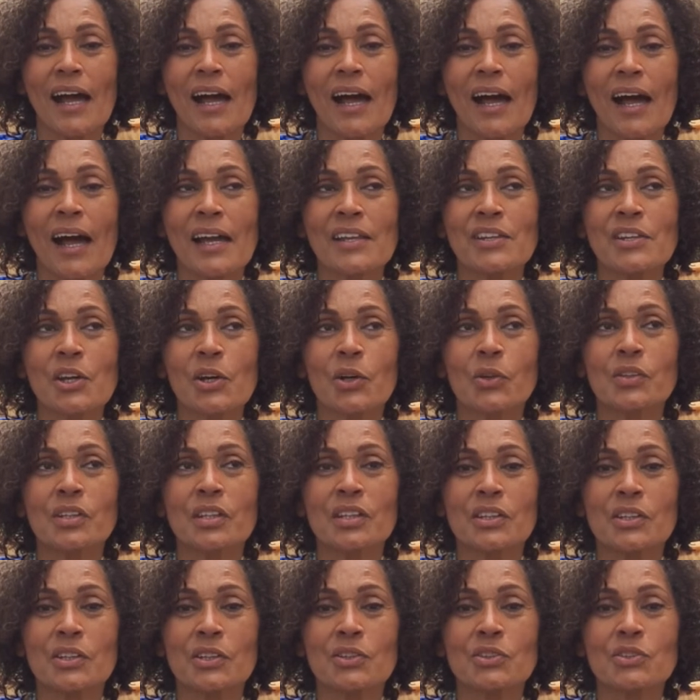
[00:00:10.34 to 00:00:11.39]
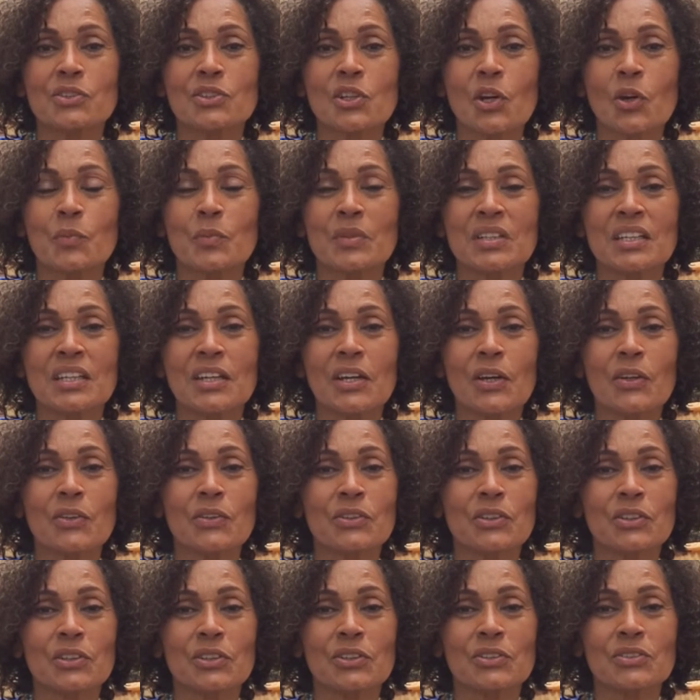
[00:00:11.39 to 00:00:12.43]
I know that there are so many other
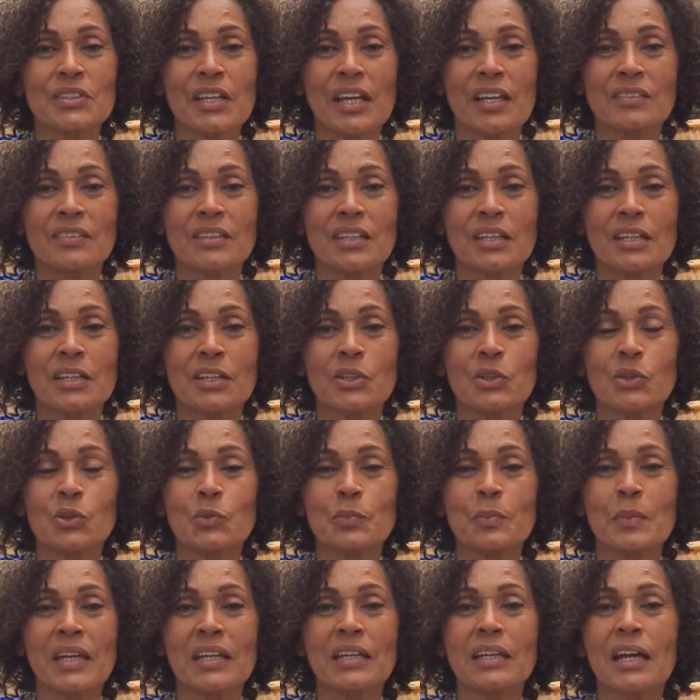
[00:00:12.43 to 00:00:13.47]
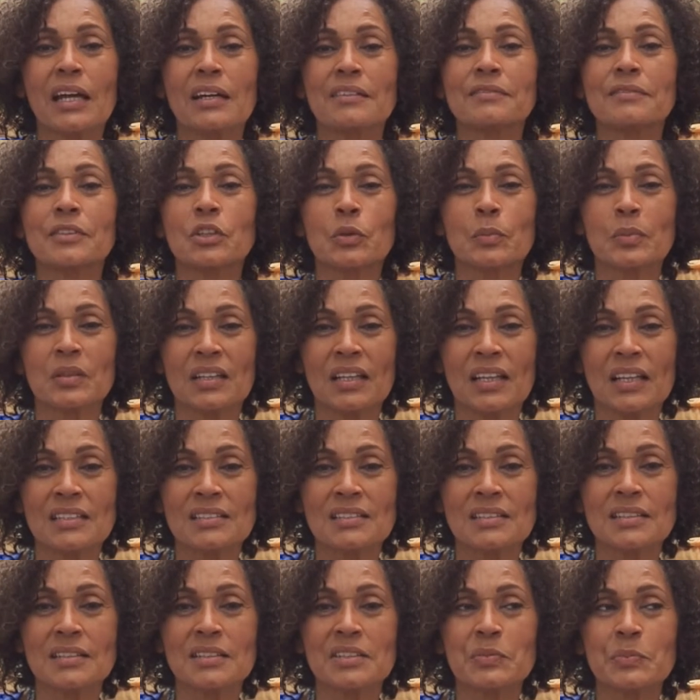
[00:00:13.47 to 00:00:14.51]
girls out there who may not
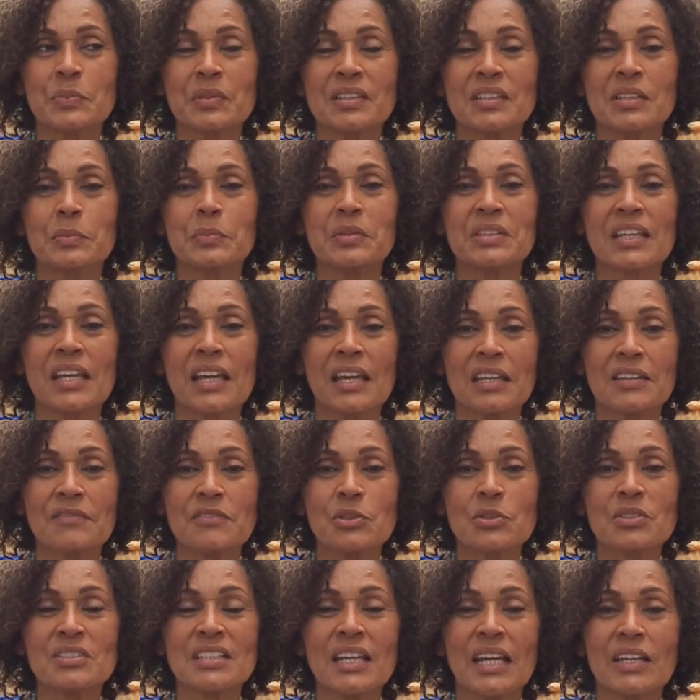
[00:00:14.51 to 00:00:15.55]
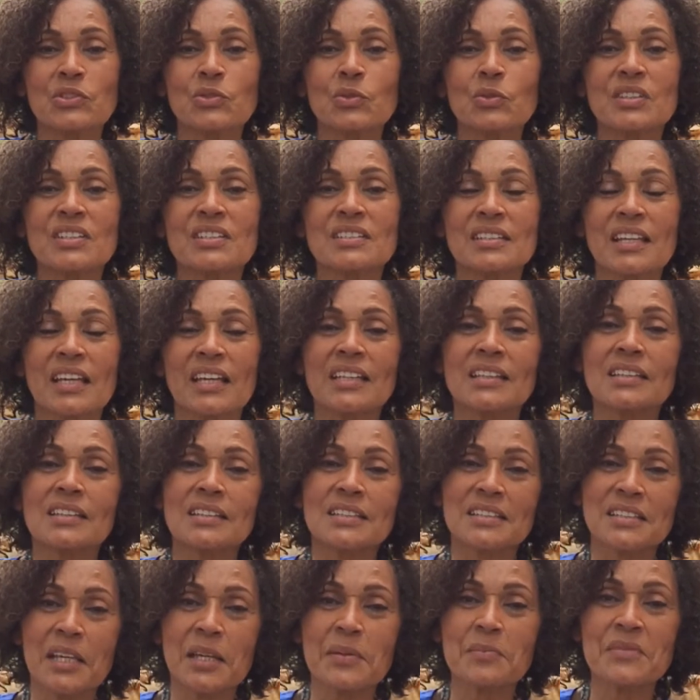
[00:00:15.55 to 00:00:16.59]
verbalize this, but their behavior is actually saying the
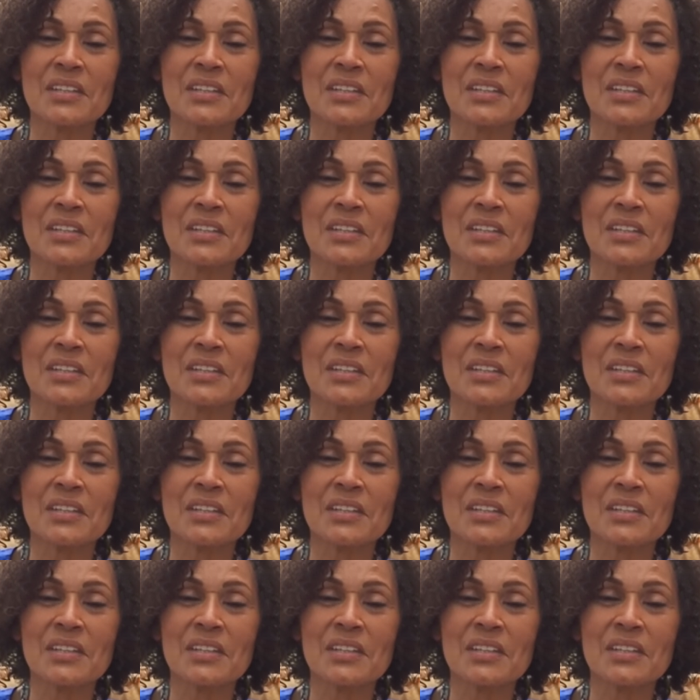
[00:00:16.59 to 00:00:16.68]
same